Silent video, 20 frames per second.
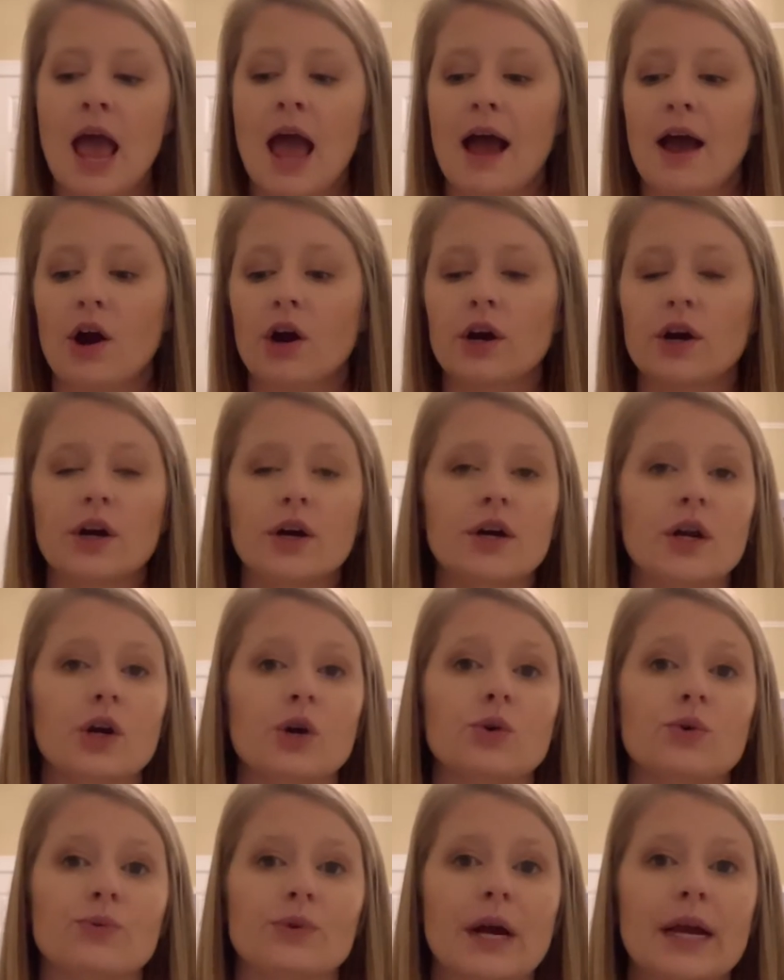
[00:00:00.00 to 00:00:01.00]
Heard
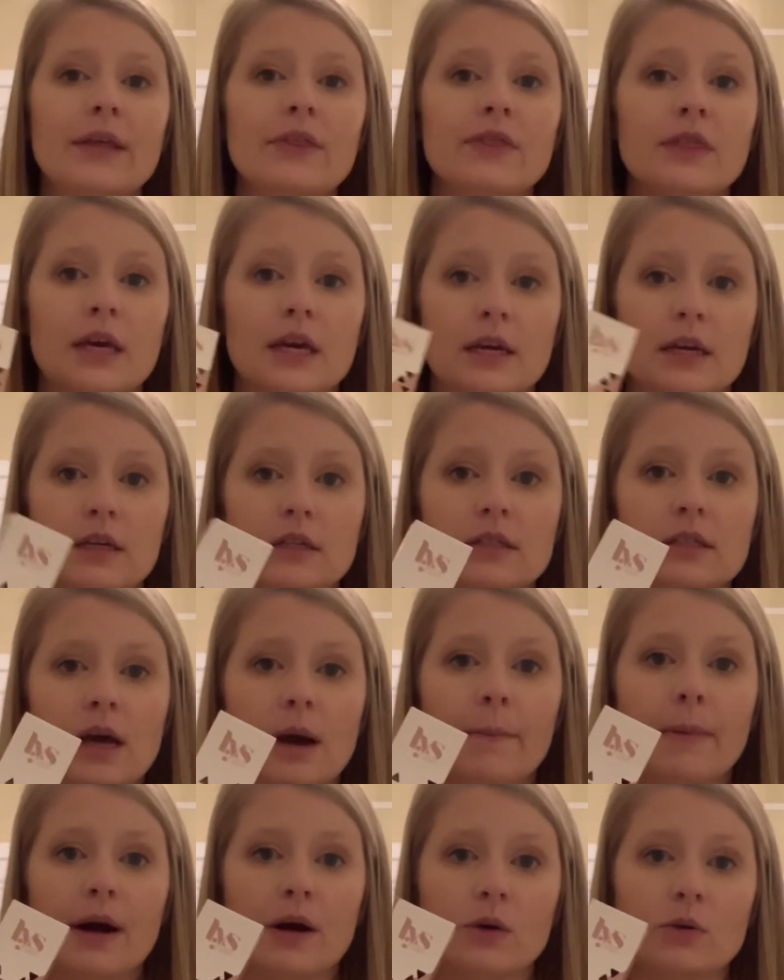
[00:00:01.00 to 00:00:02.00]
great things
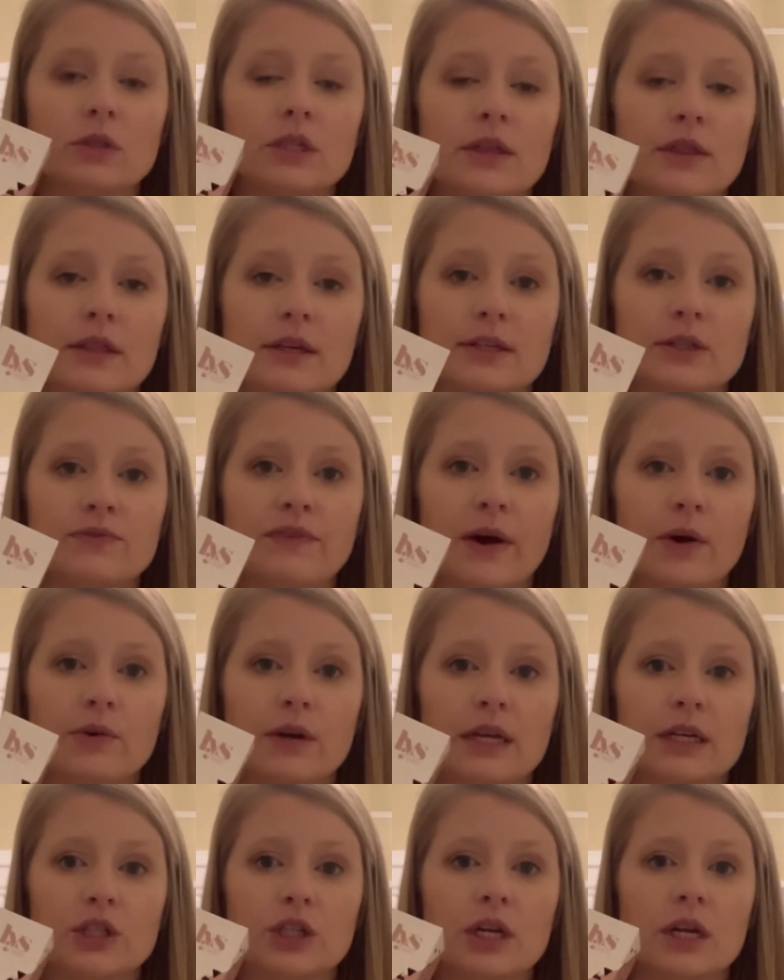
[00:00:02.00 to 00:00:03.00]
about this
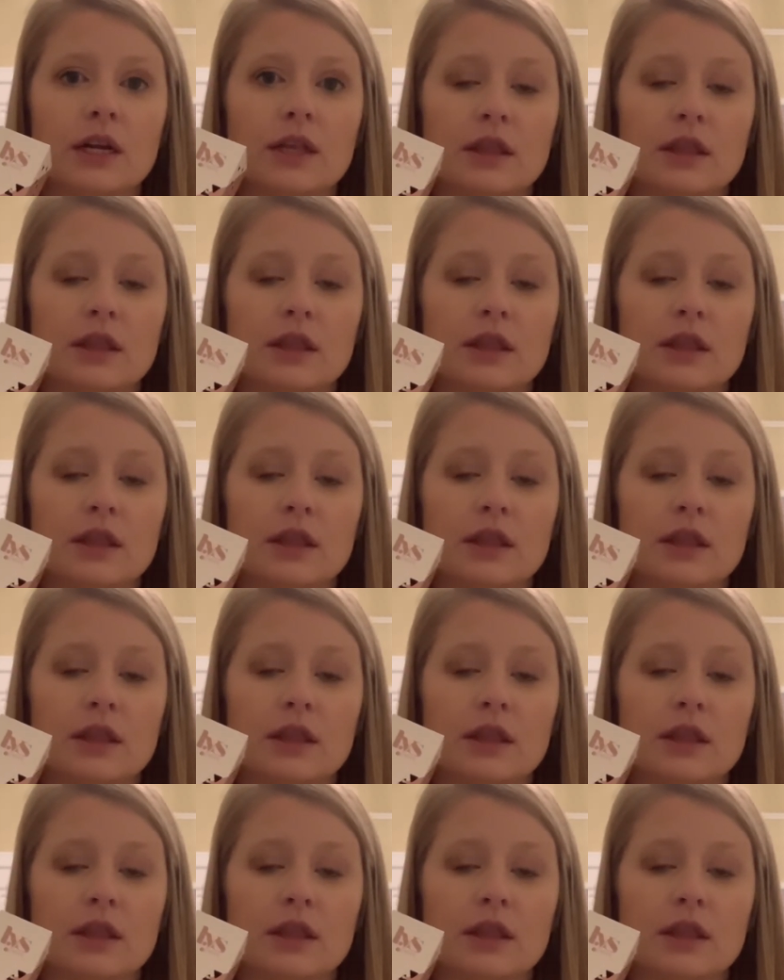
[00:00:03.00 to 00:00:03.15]
foundation.